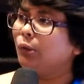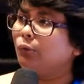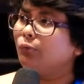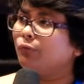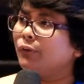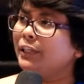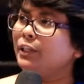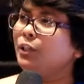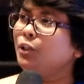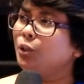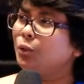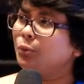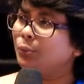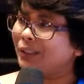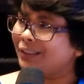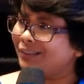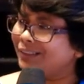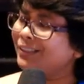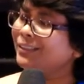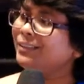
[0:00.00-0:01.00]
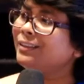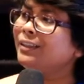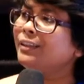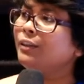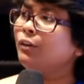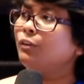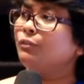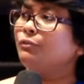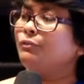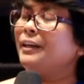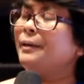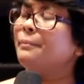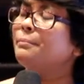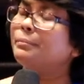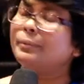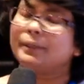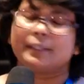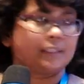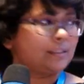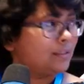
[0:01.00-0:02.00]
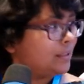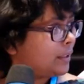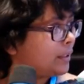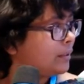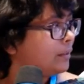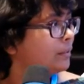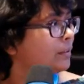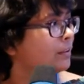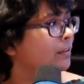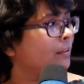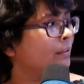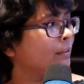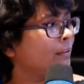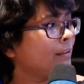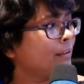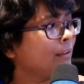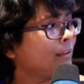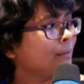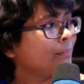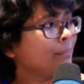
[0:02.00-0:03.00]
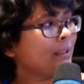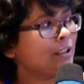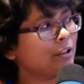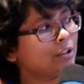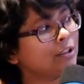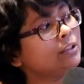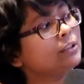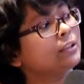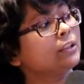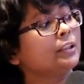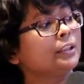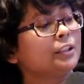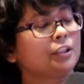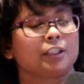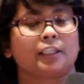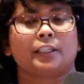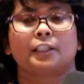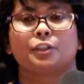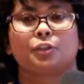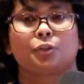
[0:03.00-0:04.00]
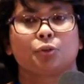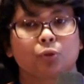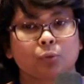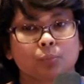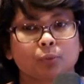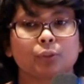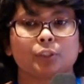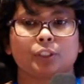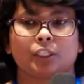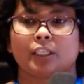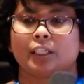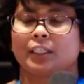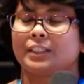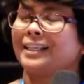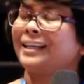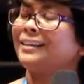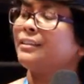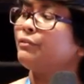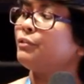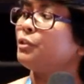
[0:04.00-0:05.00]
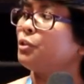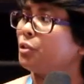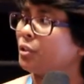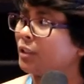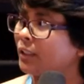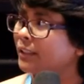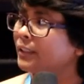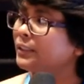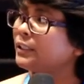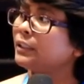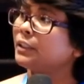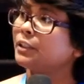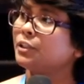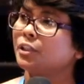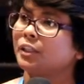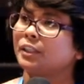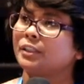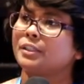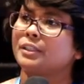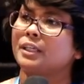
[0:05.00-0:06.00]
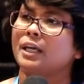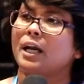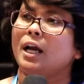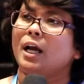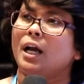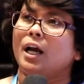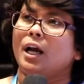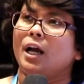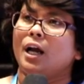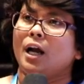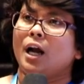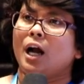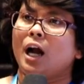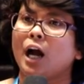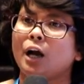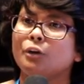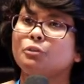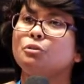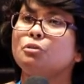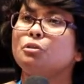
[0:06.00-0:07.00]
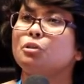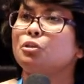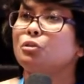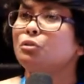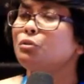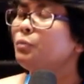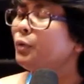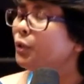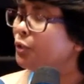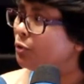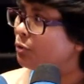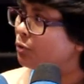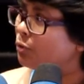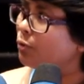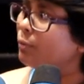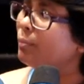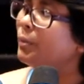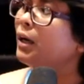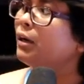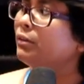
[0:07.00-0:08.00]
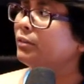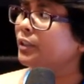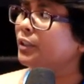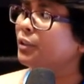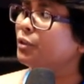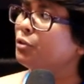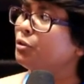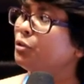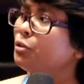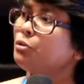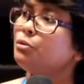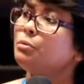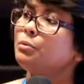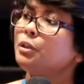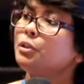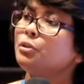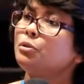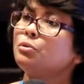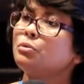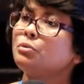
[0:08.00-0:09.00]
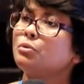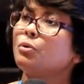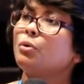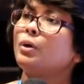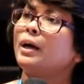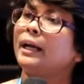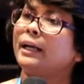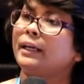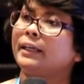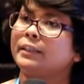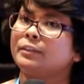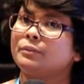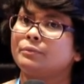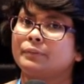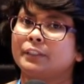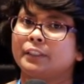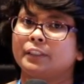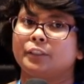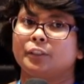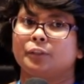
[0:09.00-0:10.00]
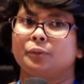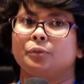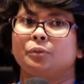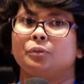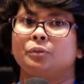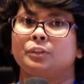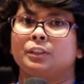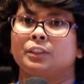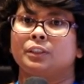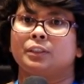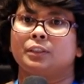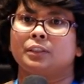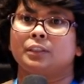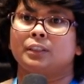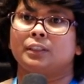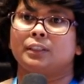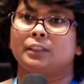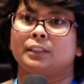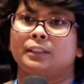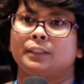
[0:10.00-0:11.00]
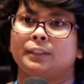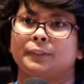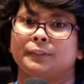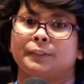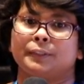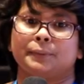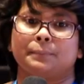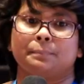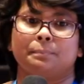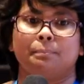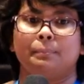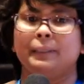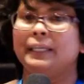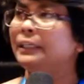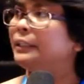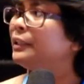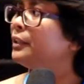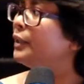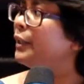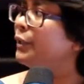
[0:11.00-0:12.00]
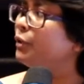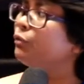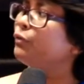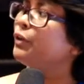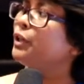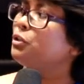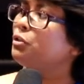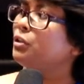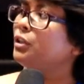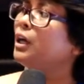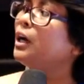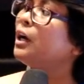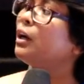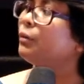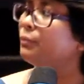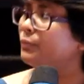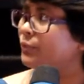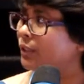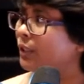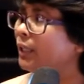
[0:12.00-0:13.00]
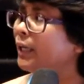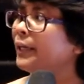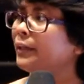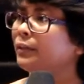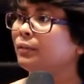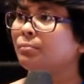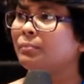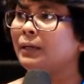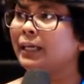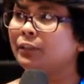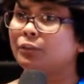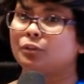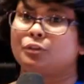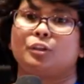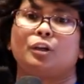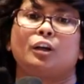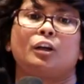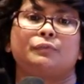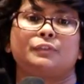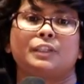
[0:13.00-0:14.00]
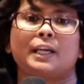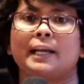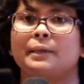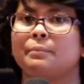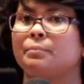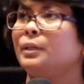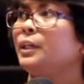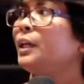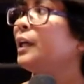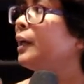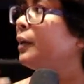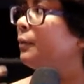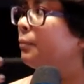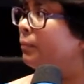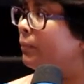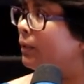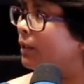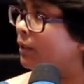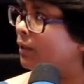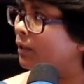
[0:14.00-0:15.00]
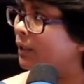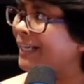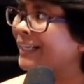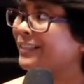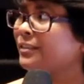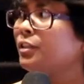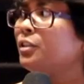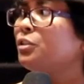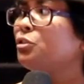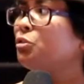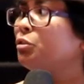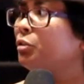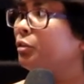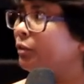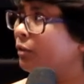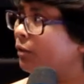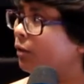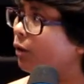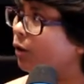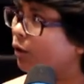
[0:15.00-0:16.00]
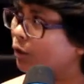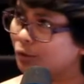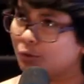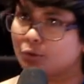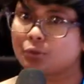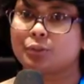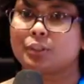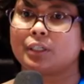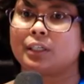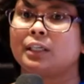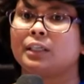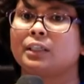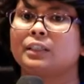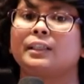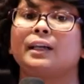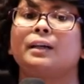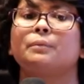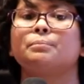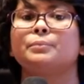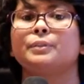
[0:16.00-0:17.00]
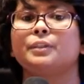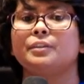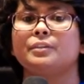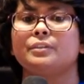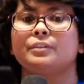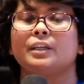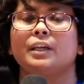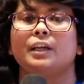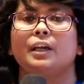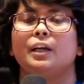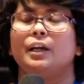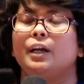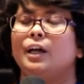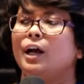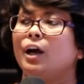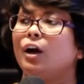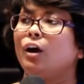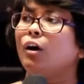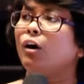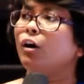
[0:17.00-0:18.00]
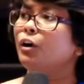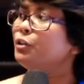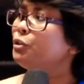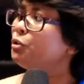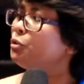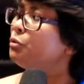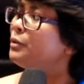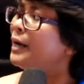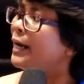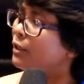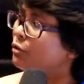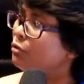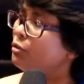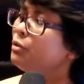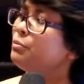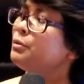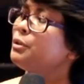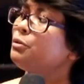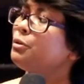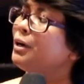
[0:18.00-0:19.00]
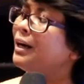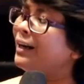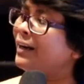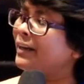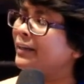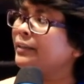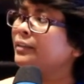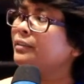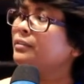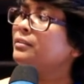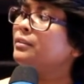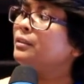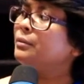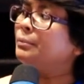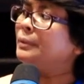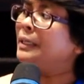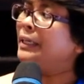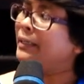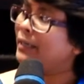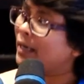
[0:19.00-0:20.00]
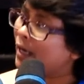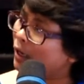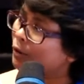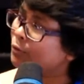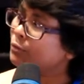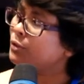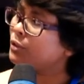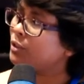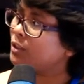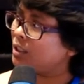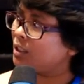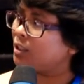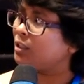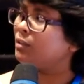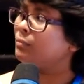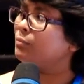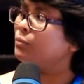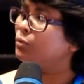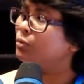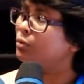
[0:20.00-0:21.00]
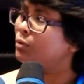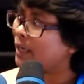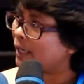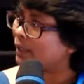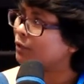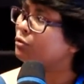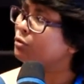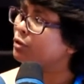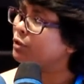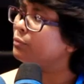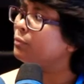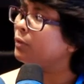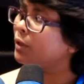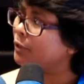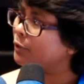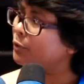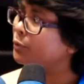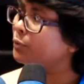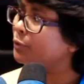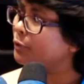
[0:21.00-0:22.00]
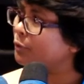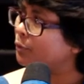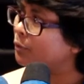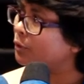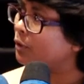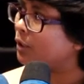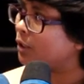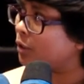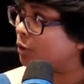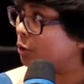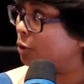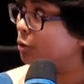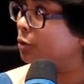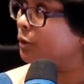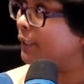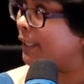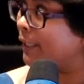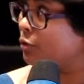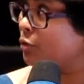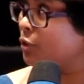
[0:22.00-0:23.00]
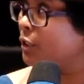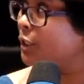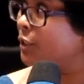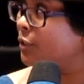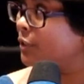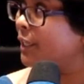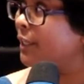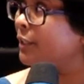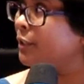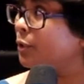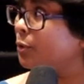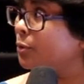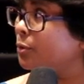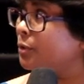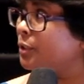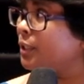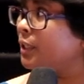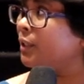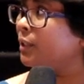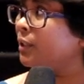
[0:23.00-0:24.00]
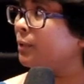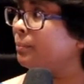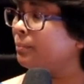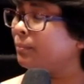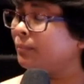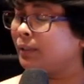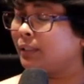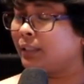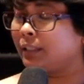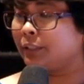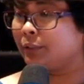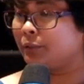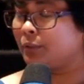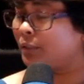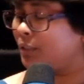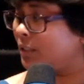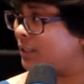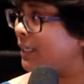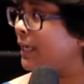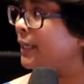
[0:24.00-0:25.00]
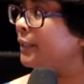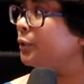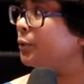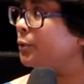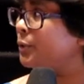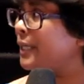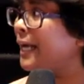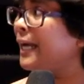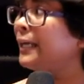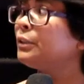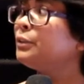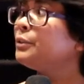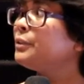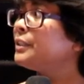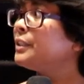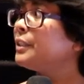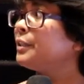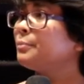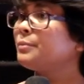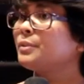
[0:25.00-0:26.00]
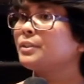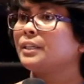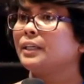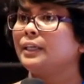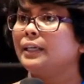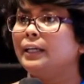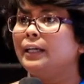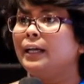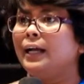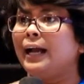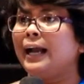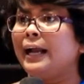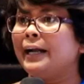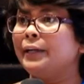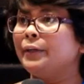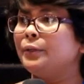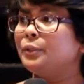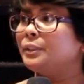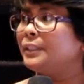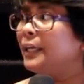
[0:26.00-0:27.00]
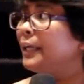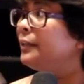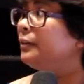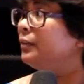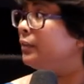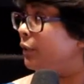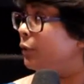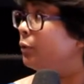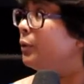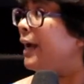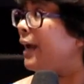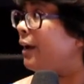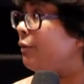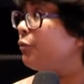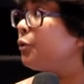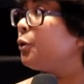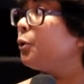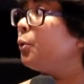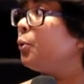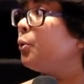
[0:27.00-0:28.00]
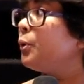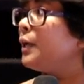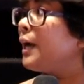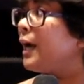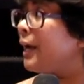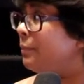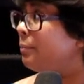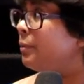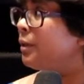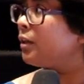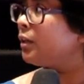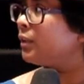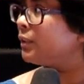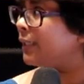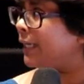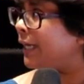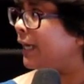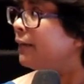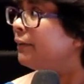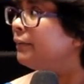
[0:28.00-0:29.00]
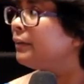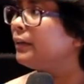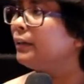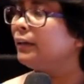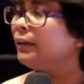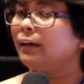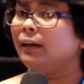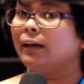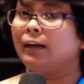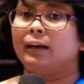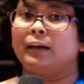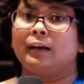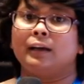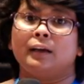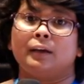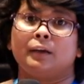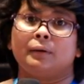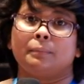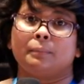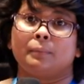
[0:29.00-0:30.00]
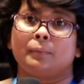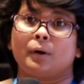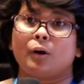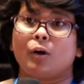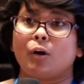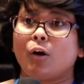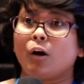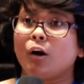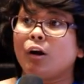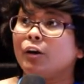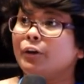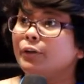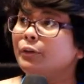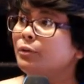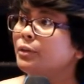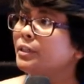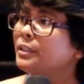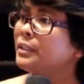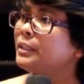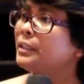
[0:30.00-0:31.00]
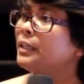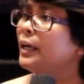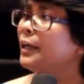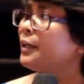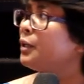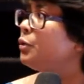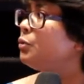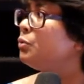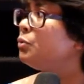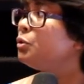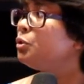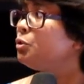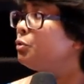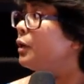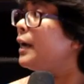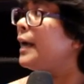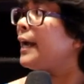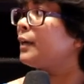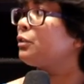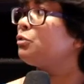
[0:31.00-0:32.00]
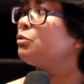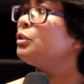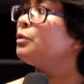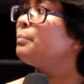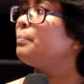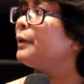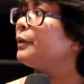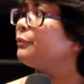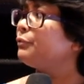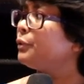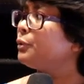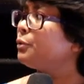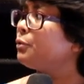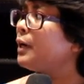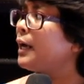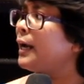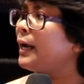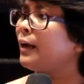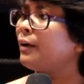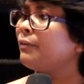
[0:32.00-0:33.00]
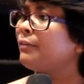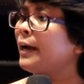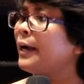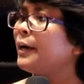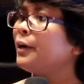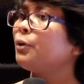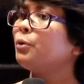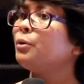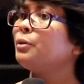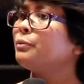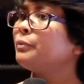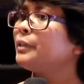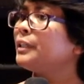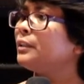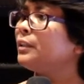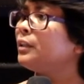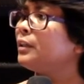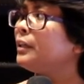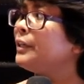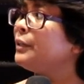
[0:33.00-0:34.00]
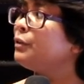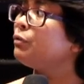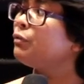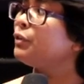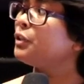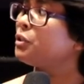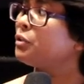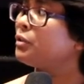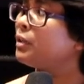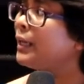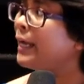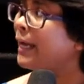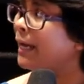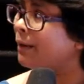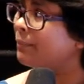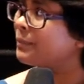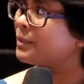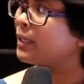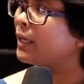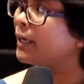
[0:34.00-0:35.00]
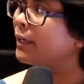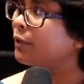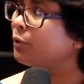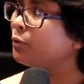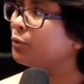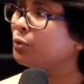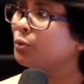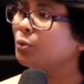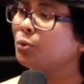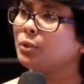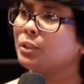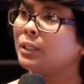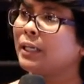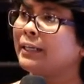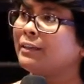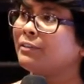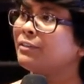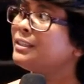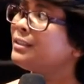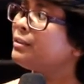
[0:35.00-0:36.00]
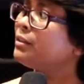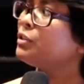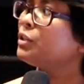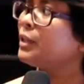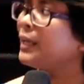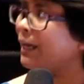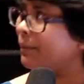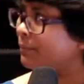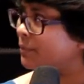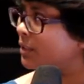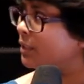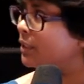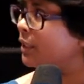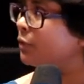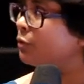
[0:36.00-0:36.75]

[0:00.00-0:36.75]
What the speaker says: when you are thinking of embracing the machine intelligence, robotics, artificial intelligence, how do you want to go about it? Do you want to go ahead with the big innovation hubs like Microsoft, IBM, Accenture, all those companies? Or do you actually want to hire some in-house team who actually want to should actually create those design those algorithms, and then you have your own IP on that? Or is it like you would actually prefer to have handhold with the innovation labs, like those like research labs in the